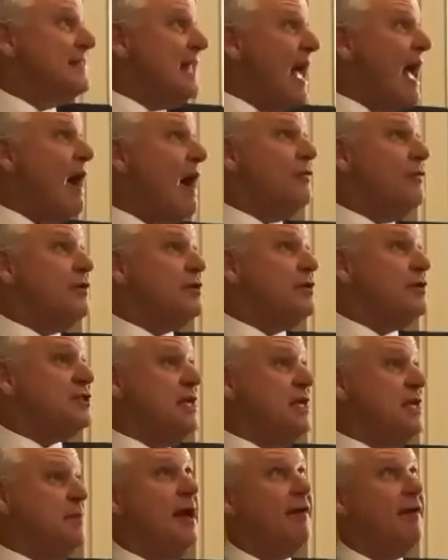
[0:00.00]
now the
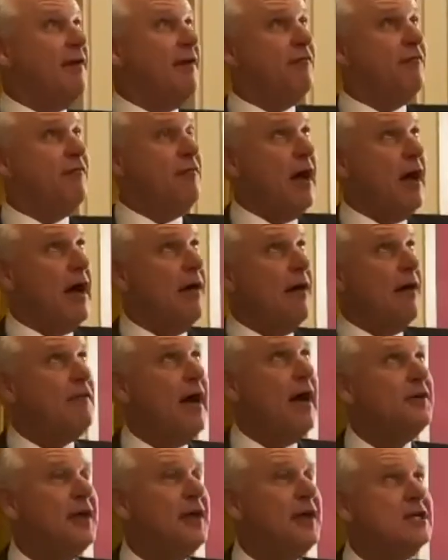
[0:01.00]
CBF
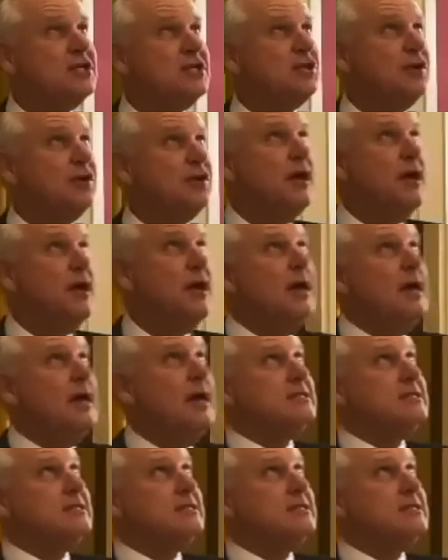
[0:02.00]
Foundation